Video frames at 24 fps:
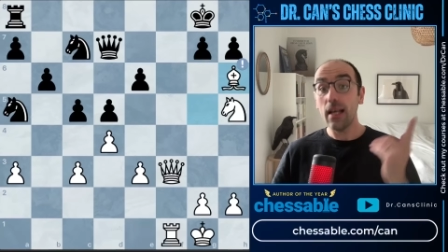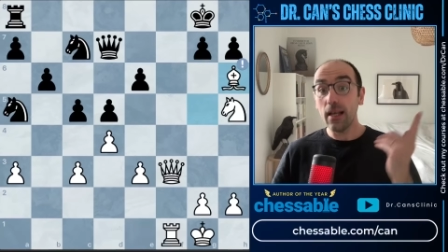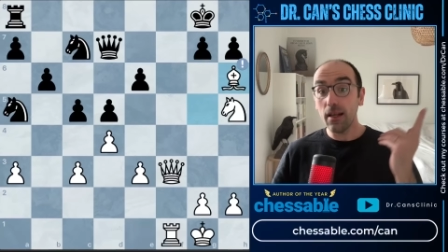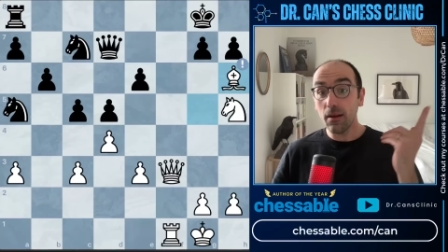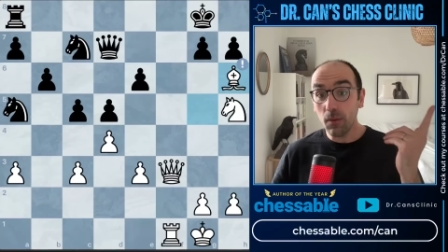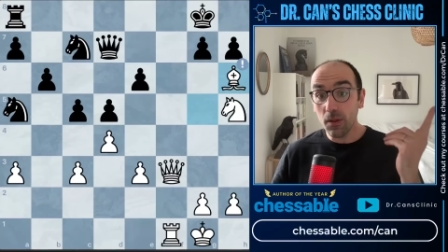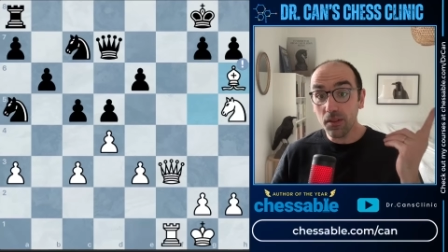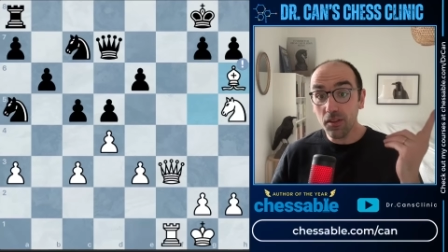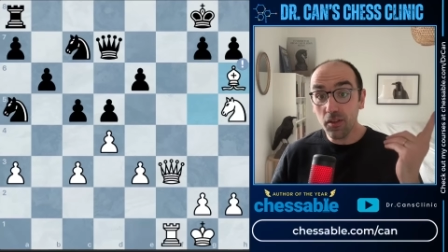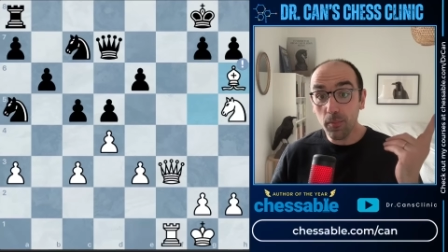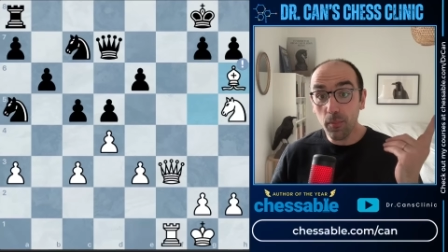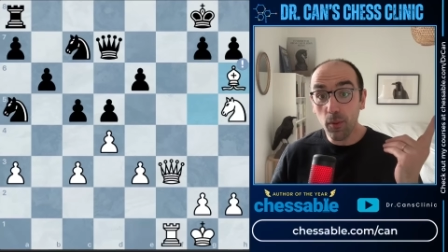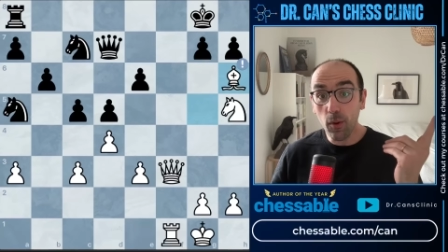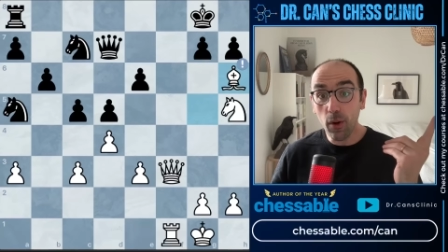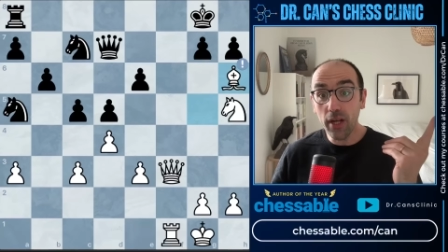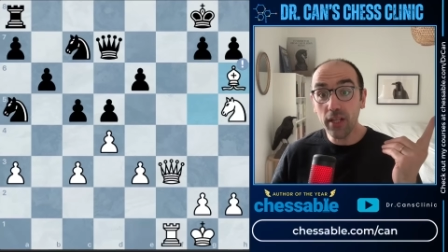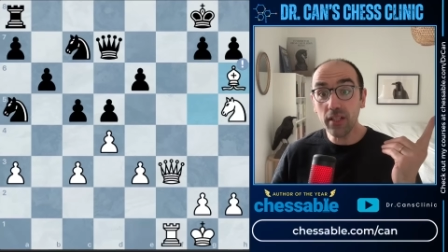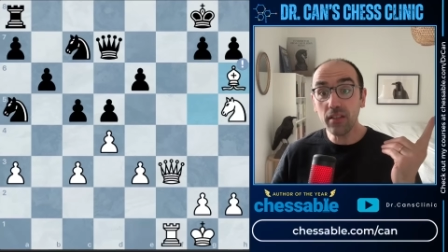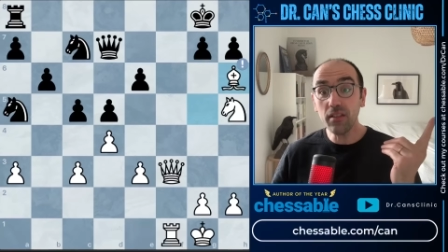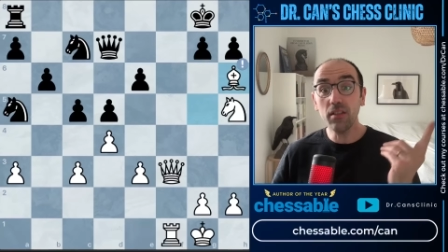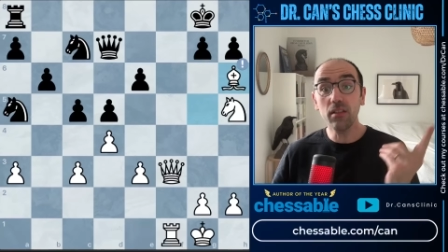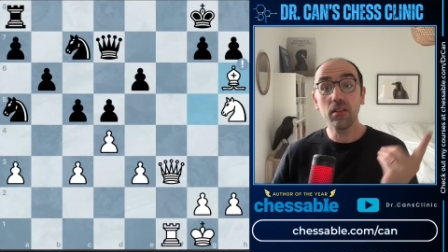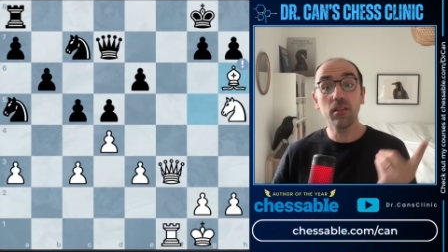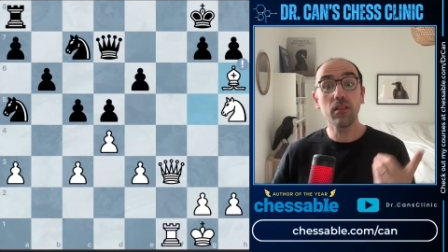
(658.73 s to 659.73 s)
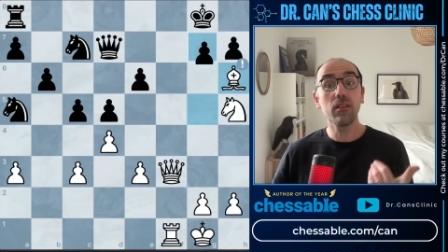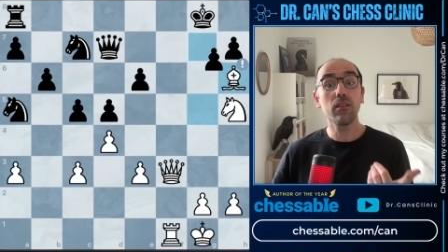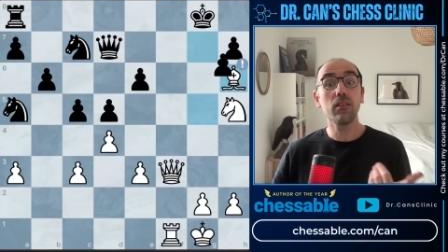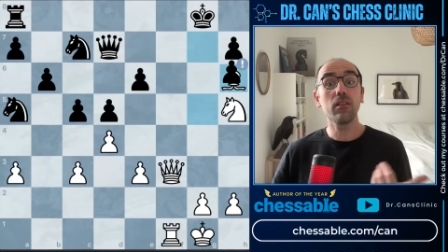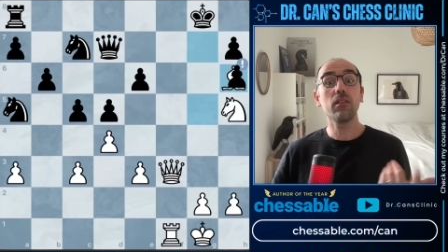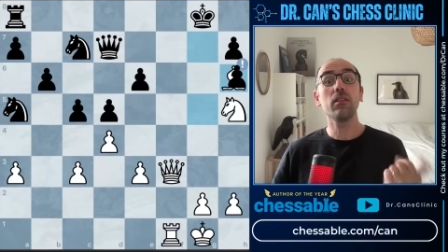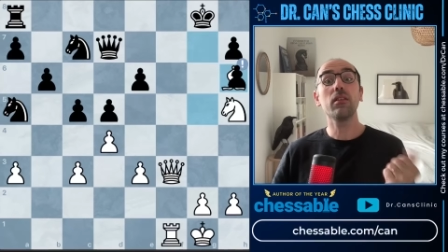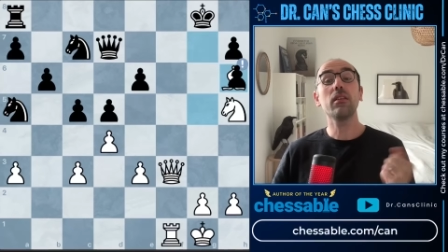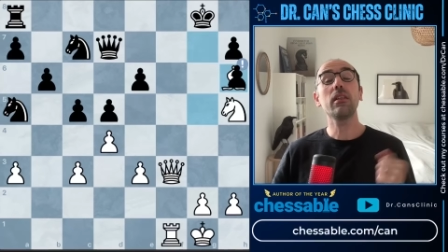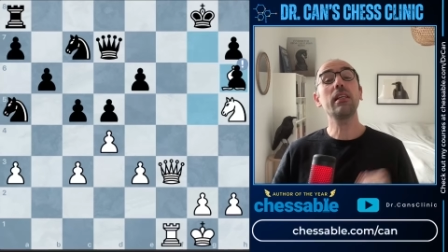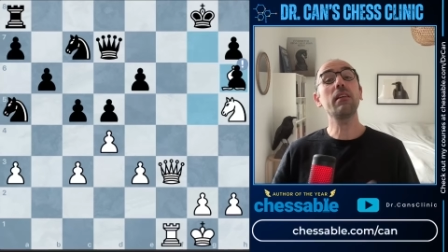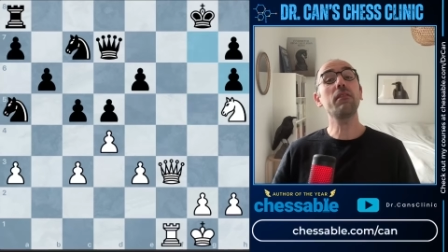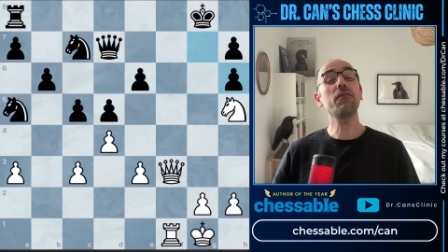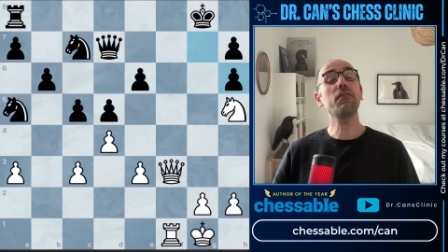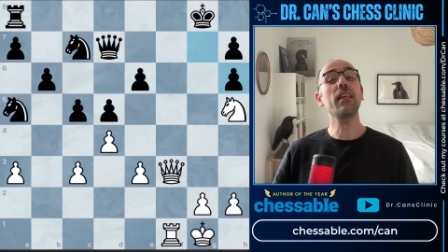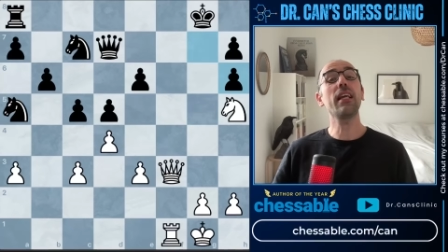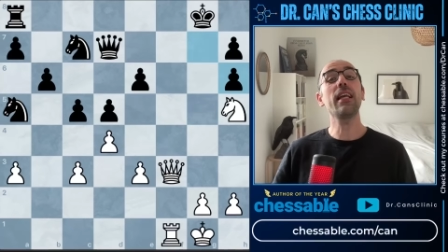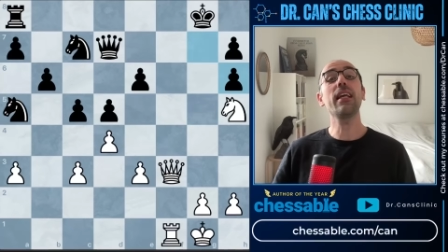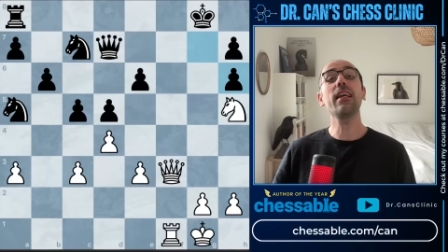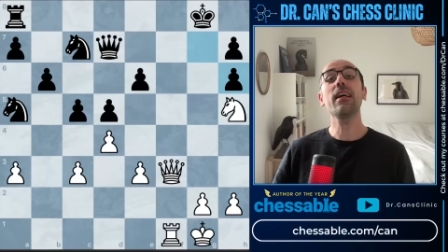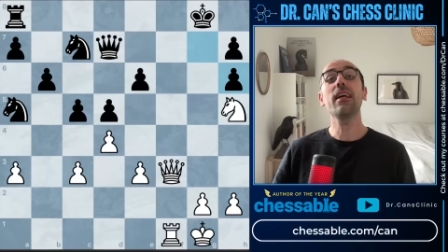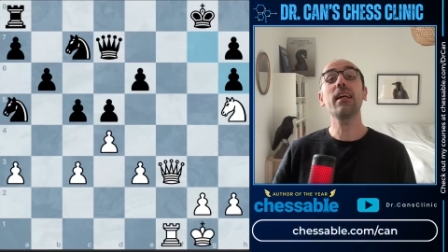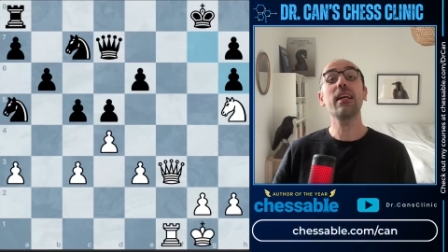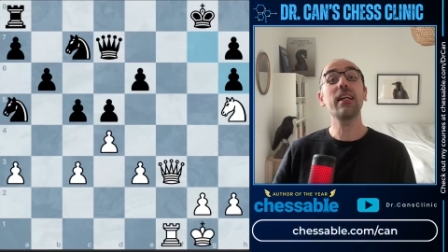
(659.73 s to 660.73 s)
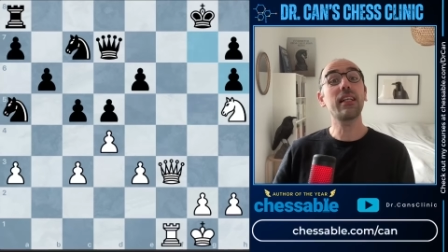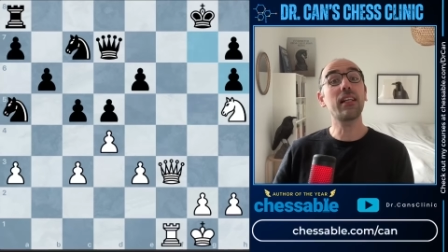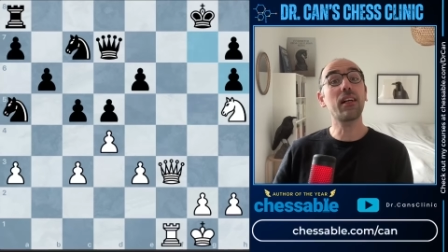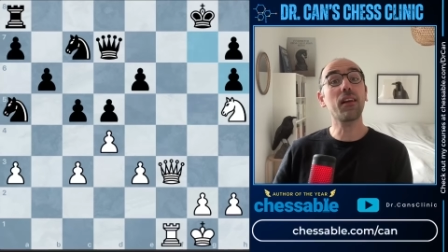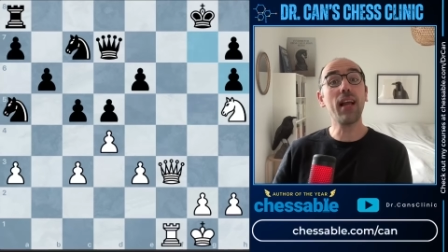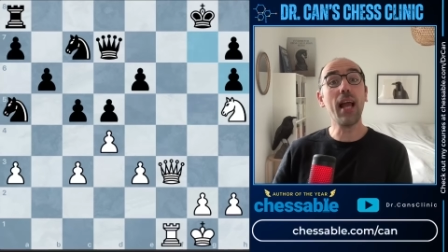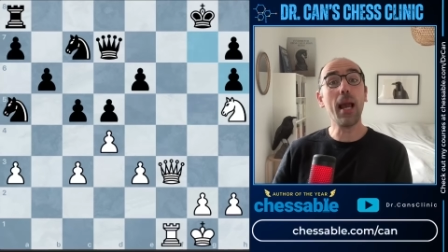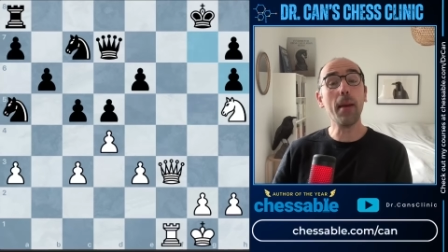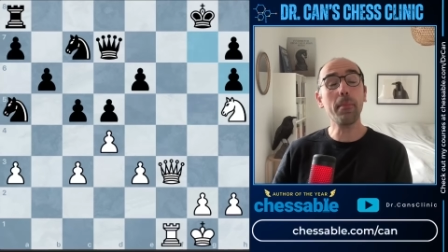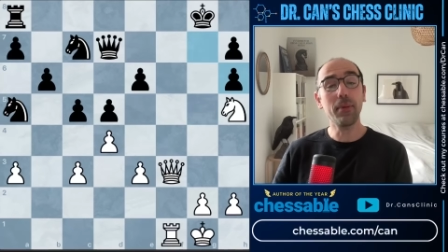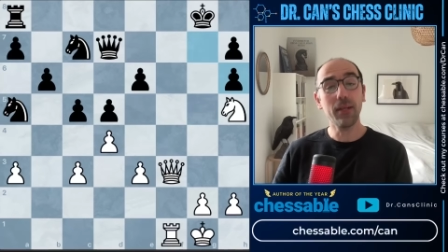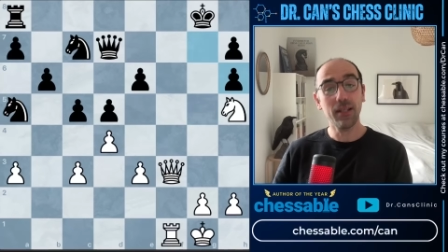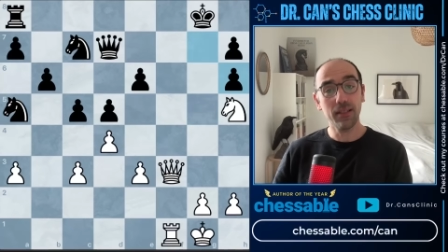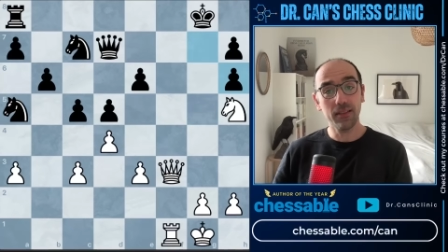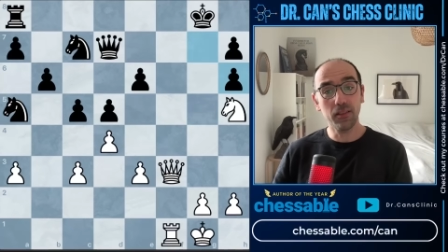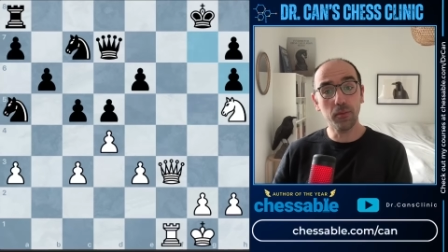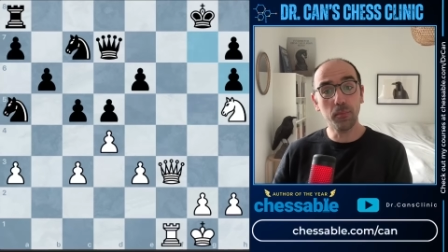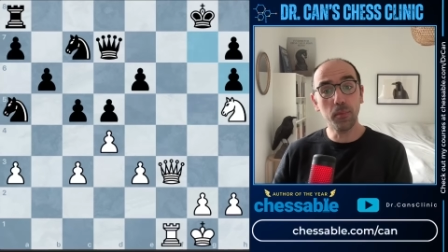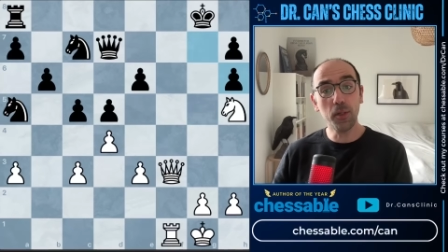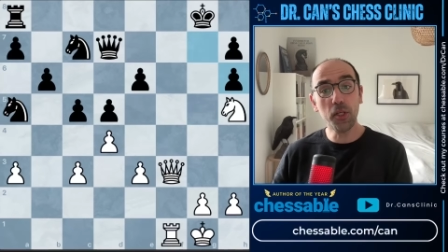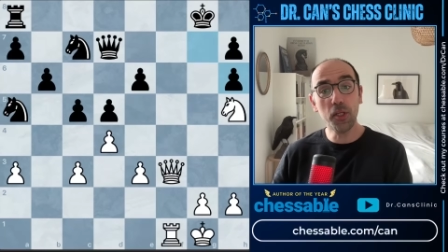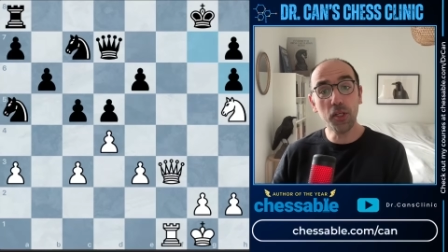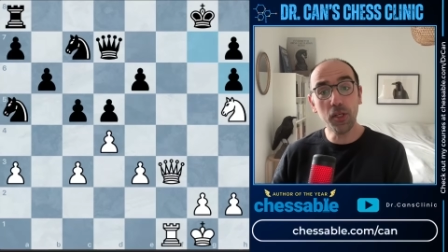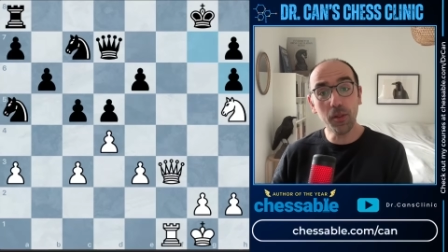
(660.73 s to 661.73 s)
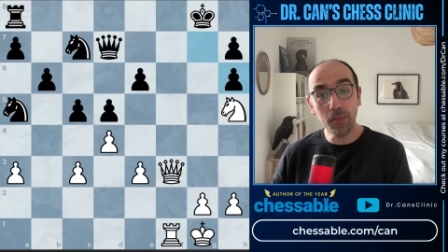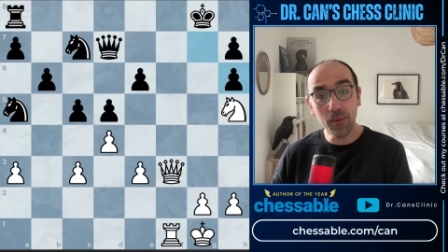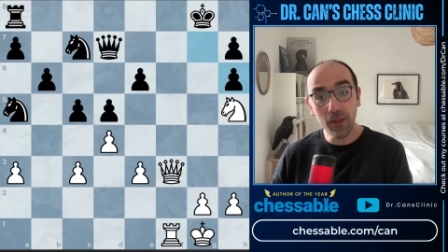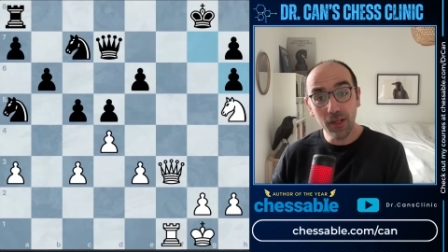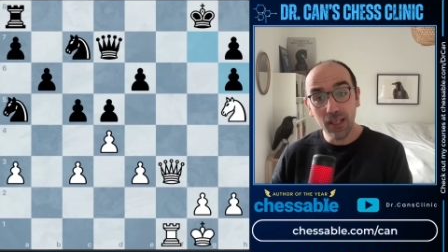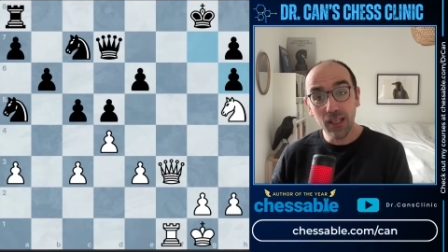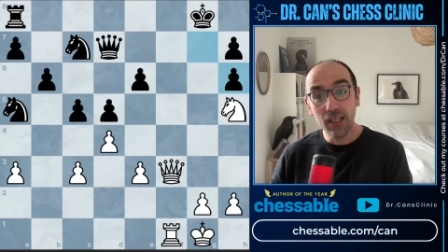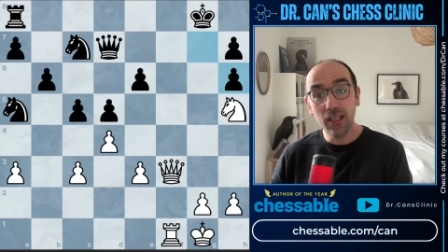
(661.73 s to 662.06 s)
What's the point? If they grab the bishop,